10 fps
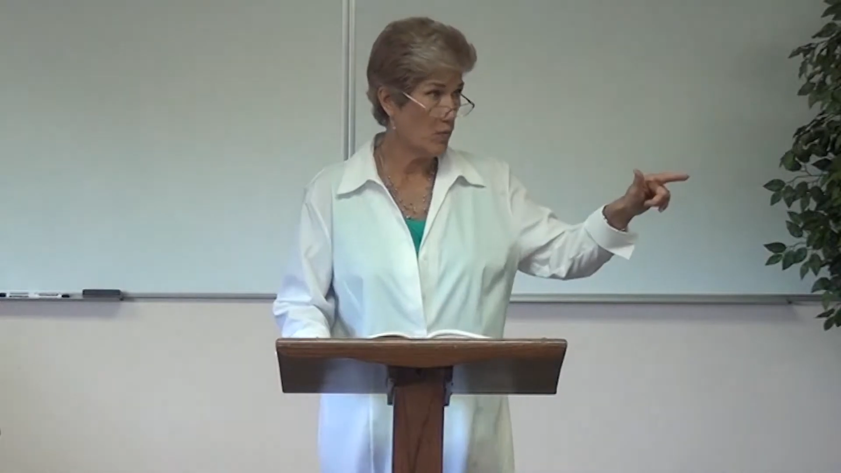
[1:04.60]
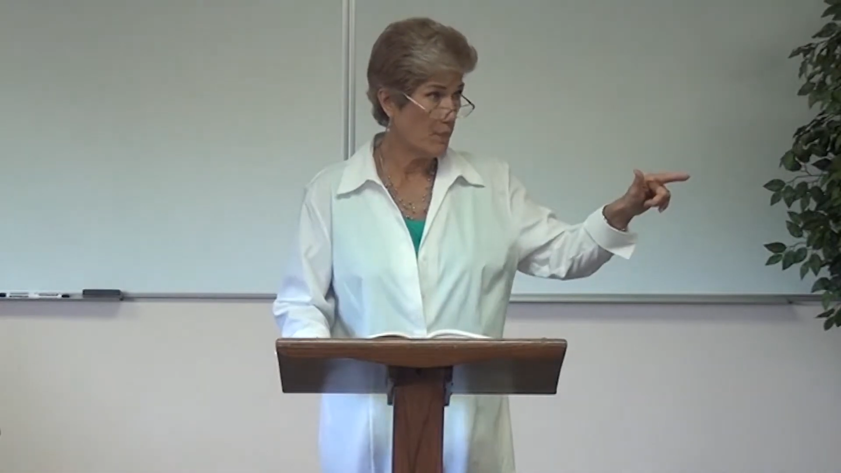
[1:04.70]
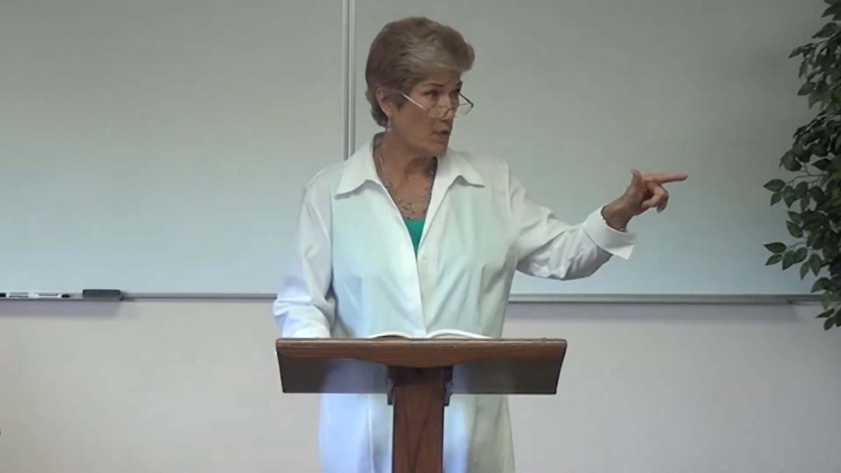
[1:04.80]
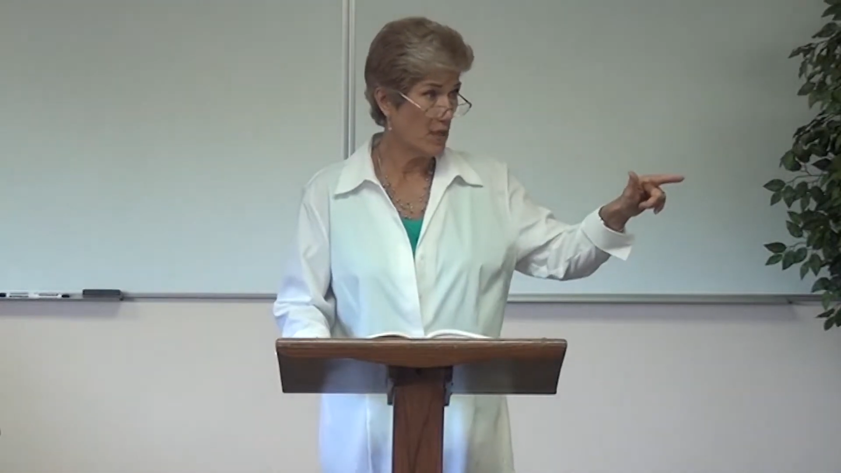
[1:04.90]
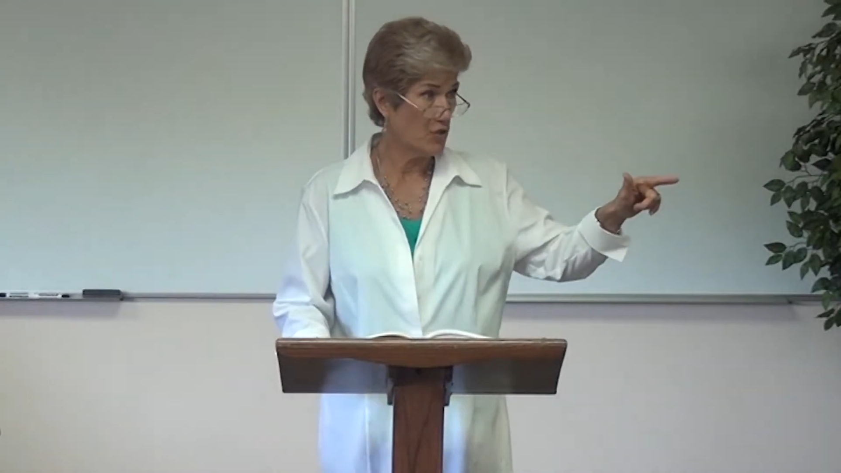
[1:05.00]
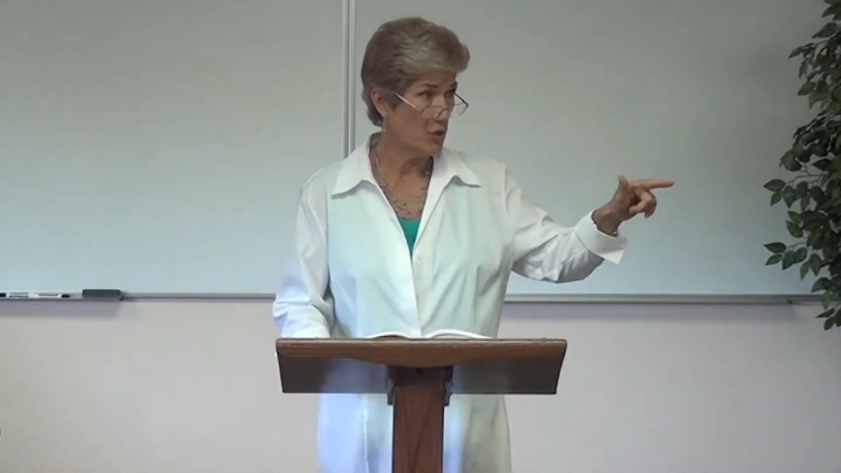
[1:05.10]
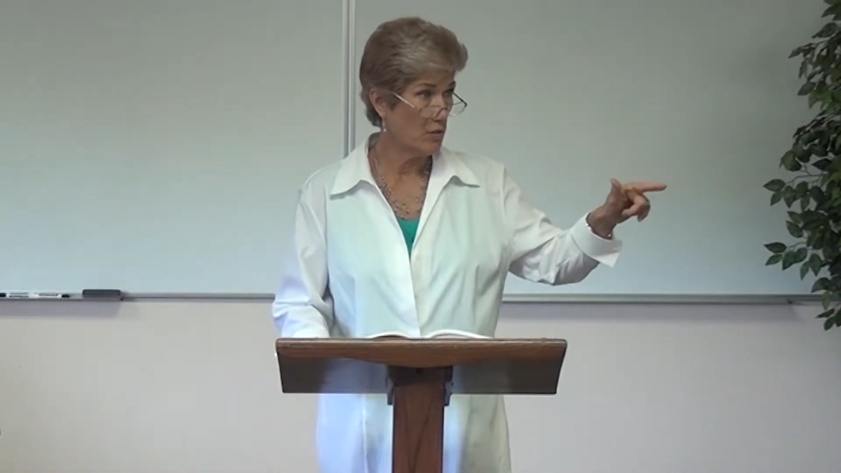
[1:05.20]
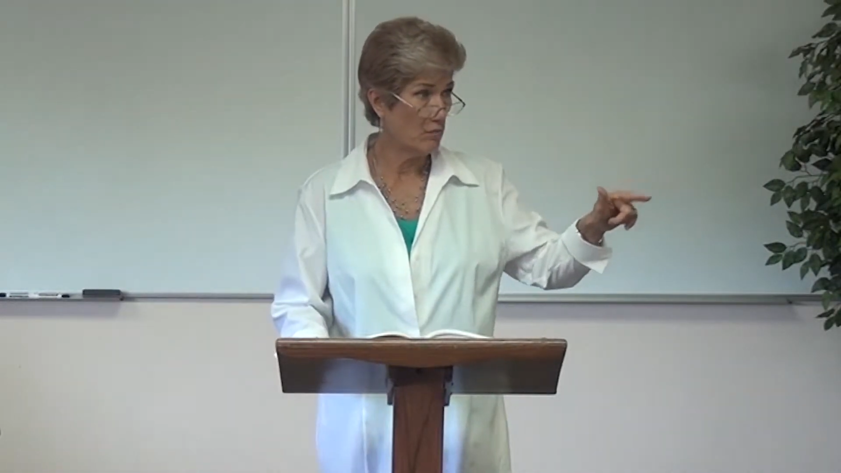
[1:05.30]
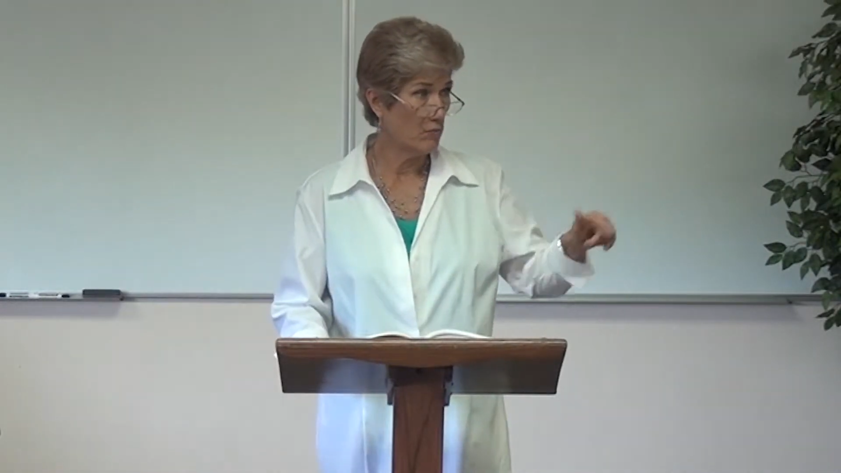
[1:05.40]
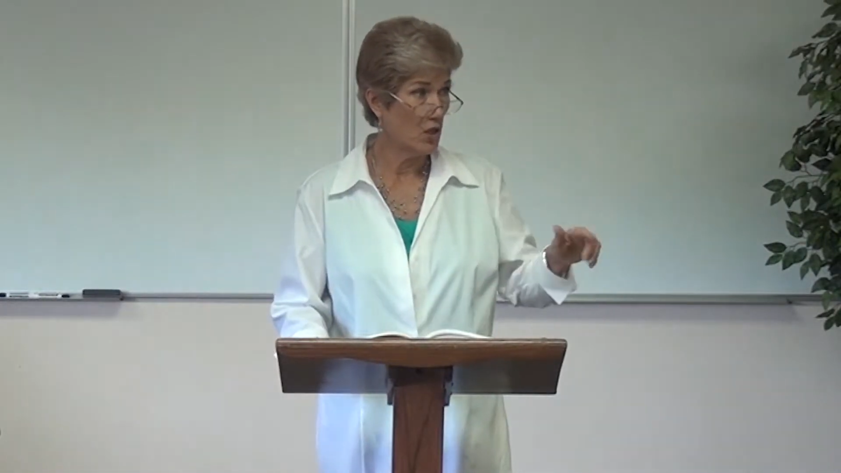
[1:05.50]

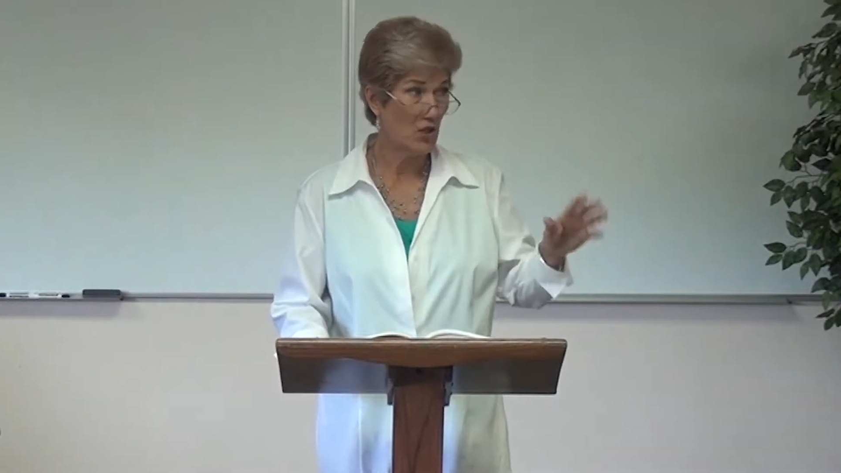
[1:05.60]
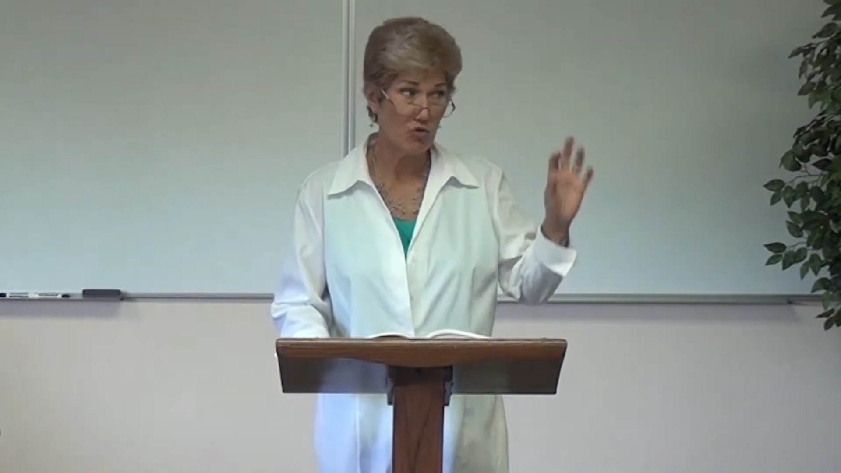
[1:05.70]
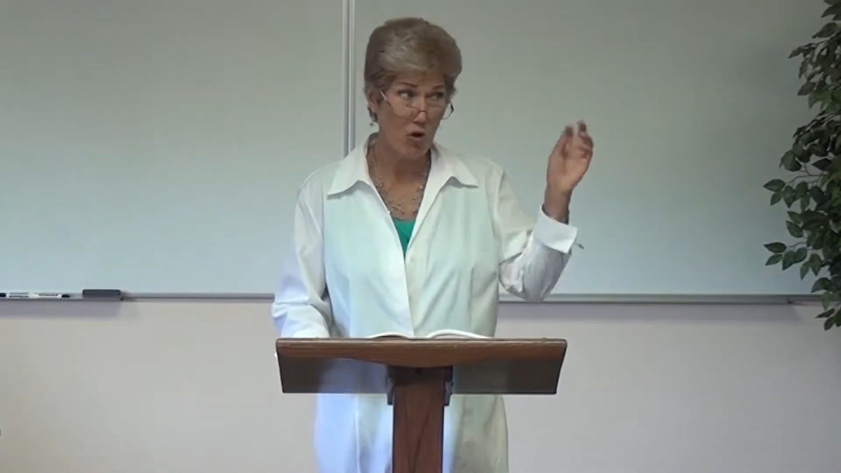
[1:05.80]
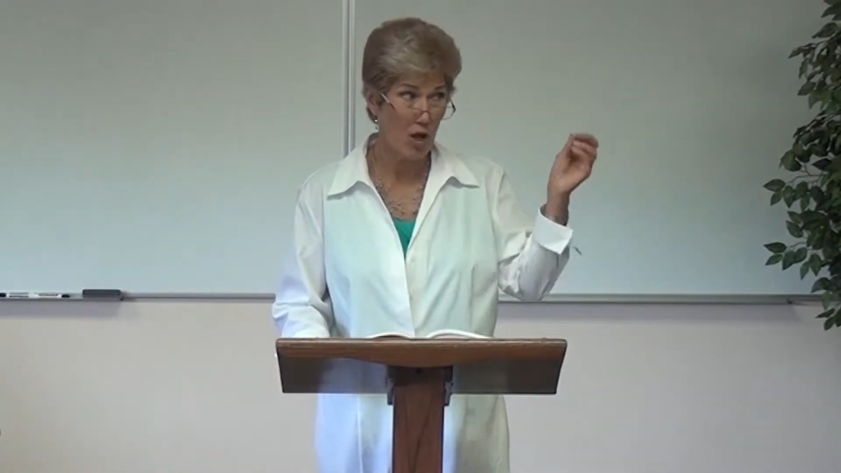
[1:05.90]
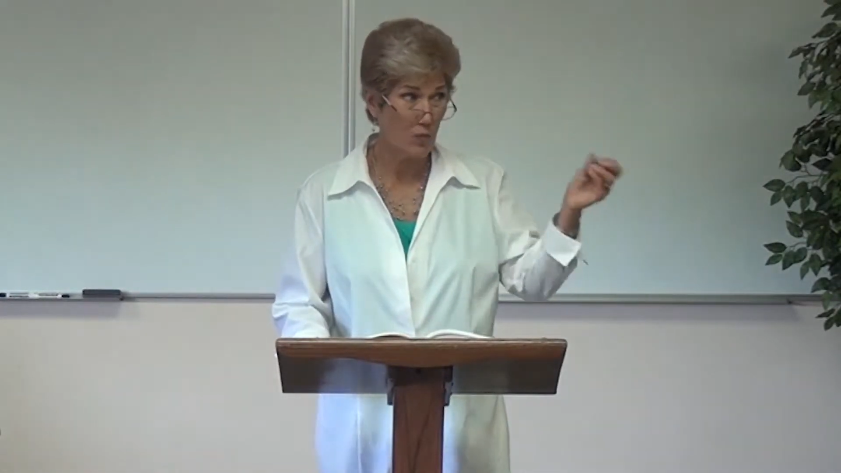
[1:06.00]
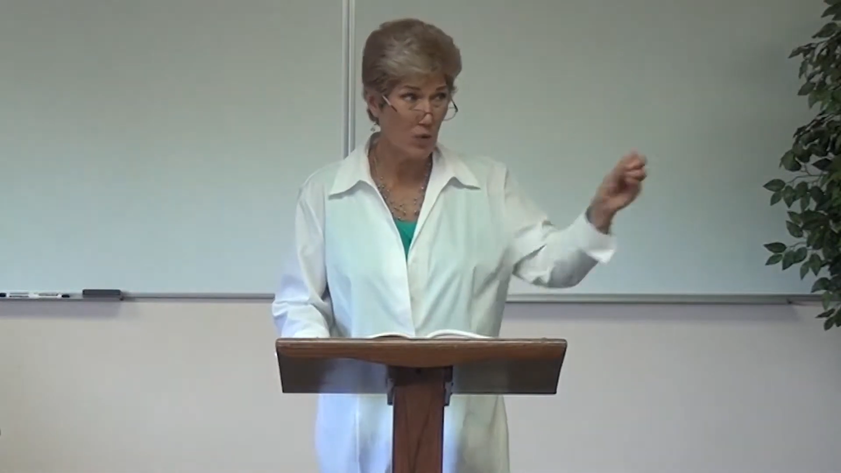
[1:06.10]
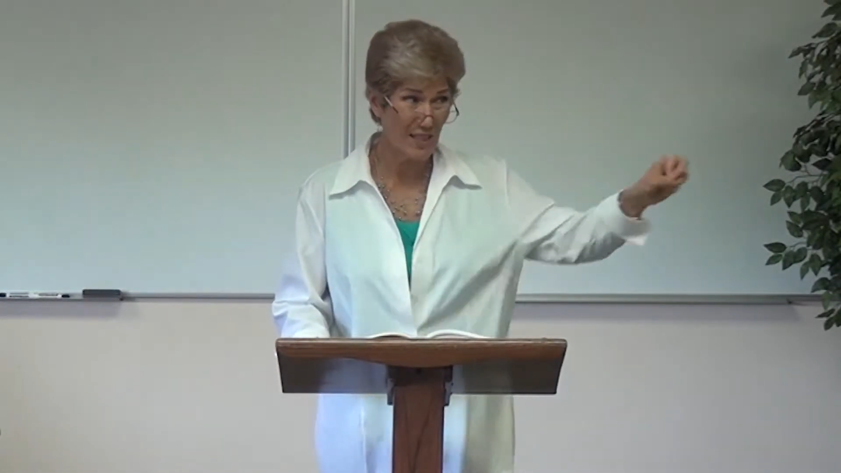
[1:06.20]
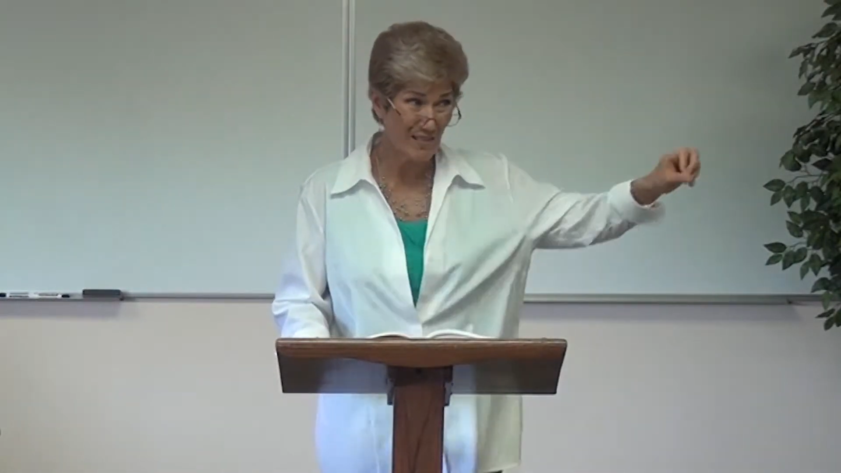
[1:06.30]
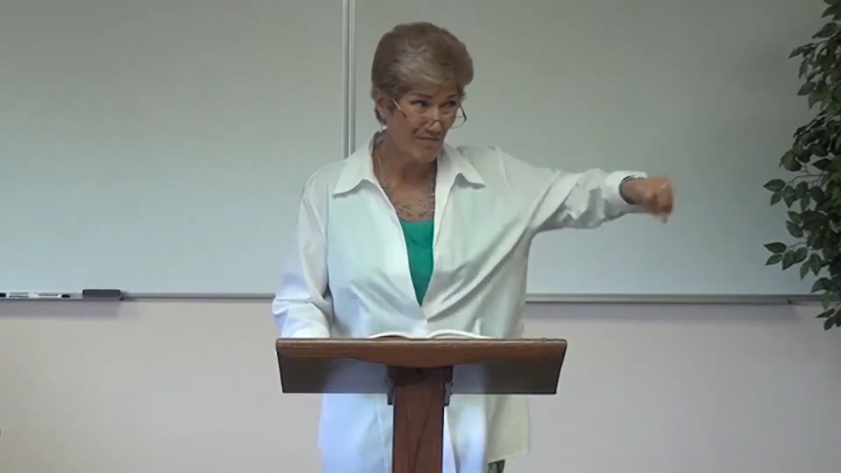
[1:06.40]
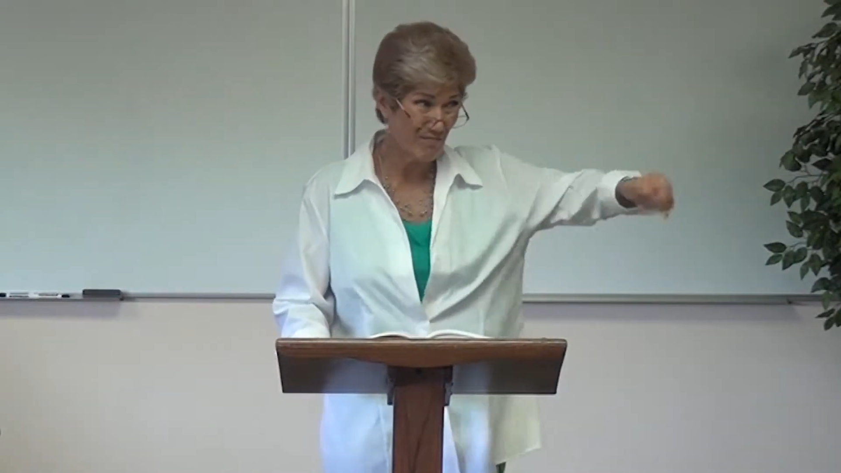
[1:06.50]
reproduction. Could have drawn
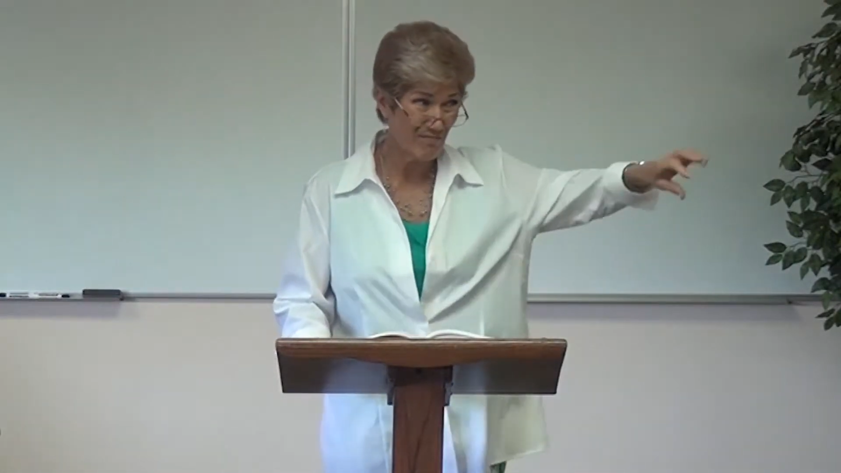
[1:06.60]
one,